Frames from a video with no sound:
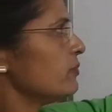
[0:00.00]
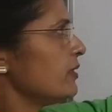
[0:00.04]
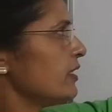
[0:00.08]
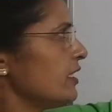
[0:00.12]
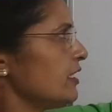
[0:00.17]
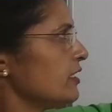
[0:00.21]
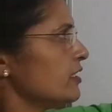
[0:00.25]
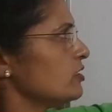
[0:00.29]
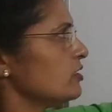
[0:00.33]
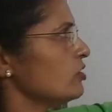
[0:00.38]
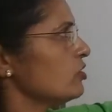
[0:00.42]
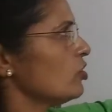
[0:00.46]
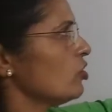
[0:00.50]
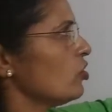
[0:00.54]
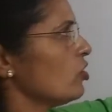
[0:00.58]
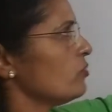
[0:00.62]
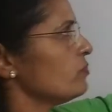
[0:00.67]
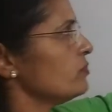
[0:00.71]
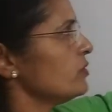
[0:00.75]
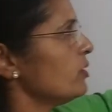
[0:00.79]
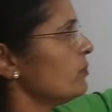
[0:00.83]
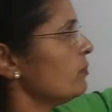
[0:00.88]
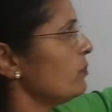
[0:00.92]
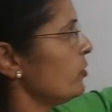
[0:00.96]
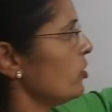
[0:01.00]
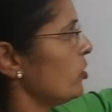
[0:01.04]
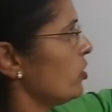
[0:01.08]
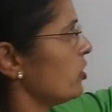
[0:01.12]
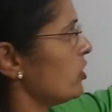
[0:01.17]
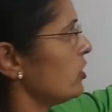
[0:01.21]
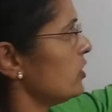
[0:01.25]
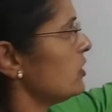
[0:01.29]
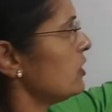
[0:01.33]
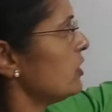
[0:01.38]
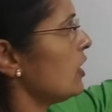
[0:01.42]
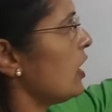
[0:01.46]
breadth of the
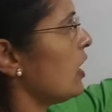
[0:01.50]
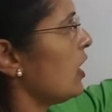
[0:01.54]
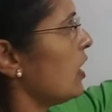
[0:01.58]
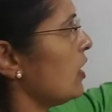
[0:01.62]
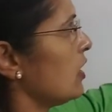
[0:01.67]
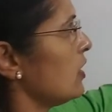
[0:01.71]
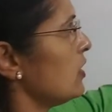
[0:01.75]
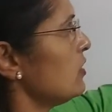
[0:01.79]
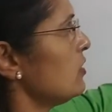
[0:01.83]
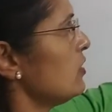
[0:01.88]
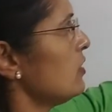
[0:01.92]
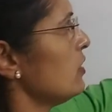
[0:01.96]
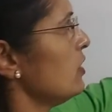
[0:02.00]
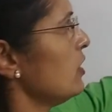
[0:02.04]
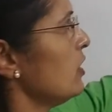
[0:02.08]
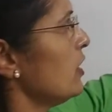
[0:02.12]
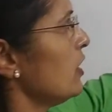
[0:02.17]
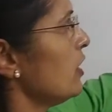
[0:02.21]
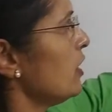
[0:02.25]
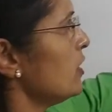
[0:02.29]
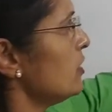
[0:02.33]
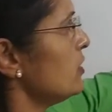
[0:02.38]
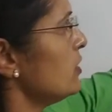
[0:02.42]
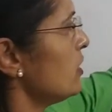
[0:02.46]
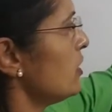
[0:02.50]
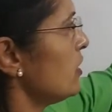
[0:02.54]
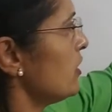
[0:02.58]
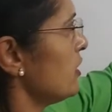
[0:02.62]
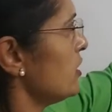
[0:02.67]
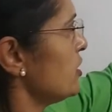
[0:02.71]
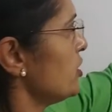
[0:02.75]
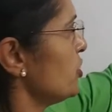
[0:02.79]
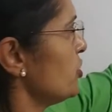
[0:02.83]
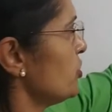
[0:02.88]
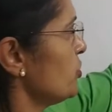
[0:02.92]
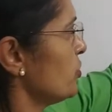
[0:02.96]
plot are in the
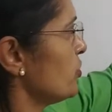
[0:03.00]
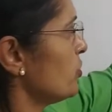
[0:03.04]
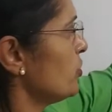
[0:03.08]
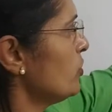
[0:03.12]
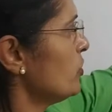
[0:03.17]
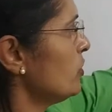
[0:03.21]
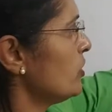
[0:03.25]
ratio